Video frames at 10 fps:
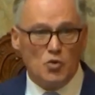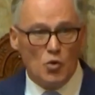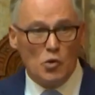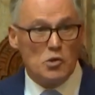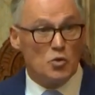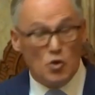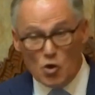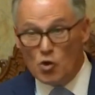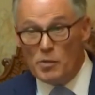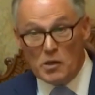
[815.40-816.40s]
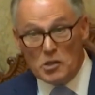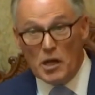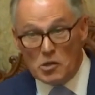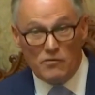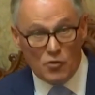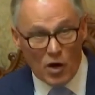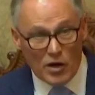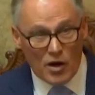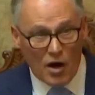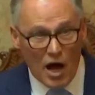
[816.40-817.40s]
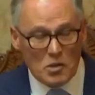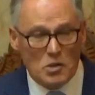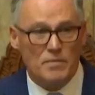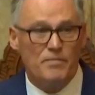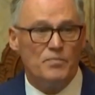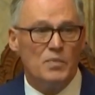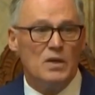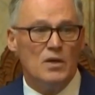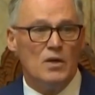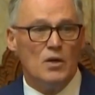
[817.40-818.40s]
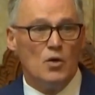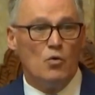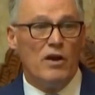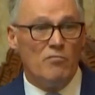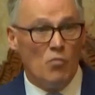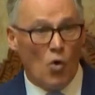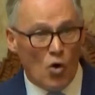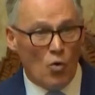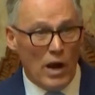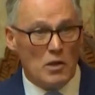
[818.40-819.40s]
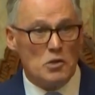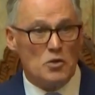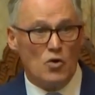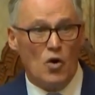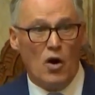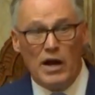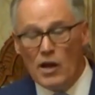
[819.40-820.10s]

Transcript: the tools to curb excessive drug costs. We have more ways to grow